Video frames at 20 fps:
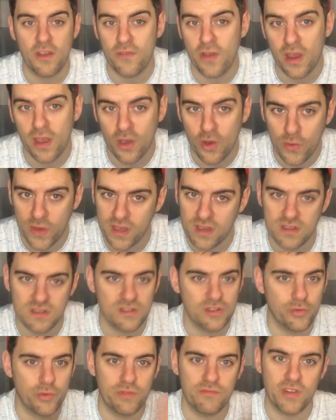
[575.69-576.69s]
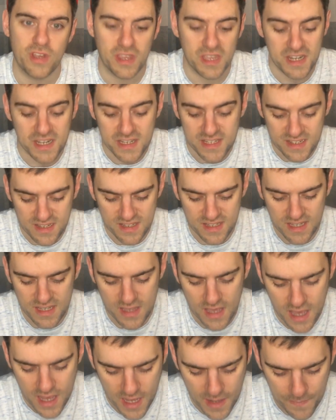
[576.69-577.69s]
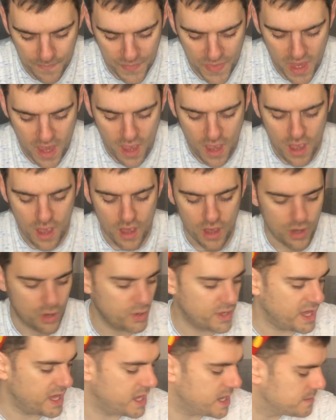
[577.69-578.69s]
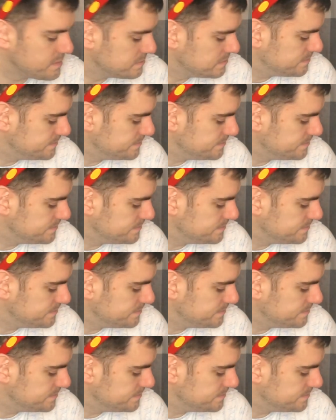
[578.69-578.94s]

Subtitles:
very quick because no one really needs to see that. Okay,